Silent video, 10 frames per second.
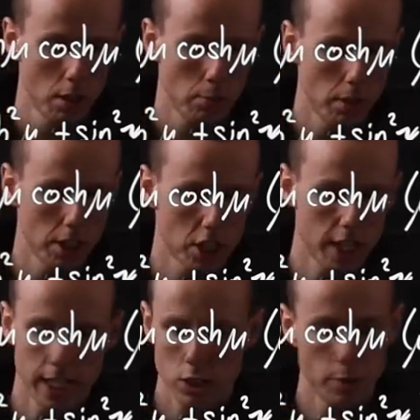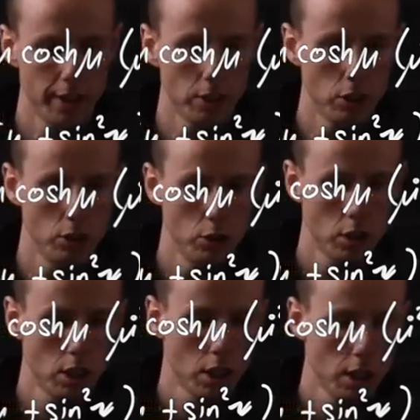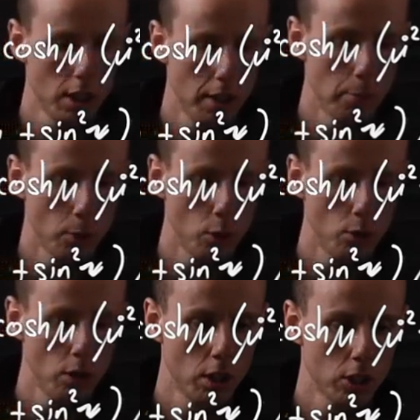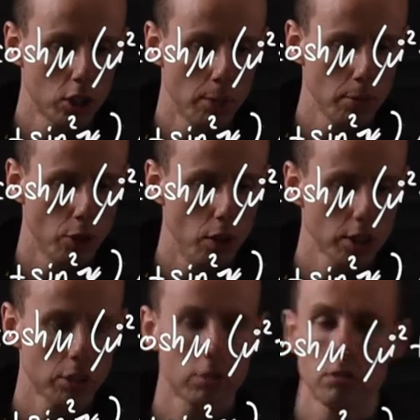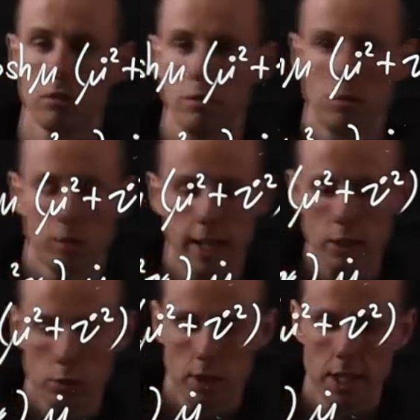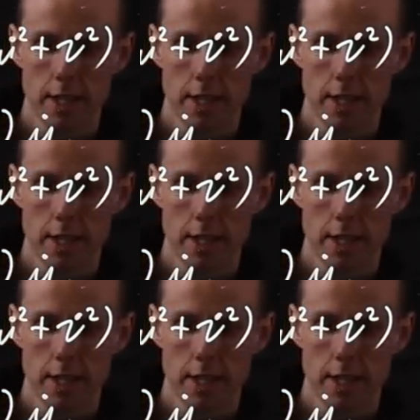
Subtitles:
plus sine squared nu, mu double dot. Okay, so it gets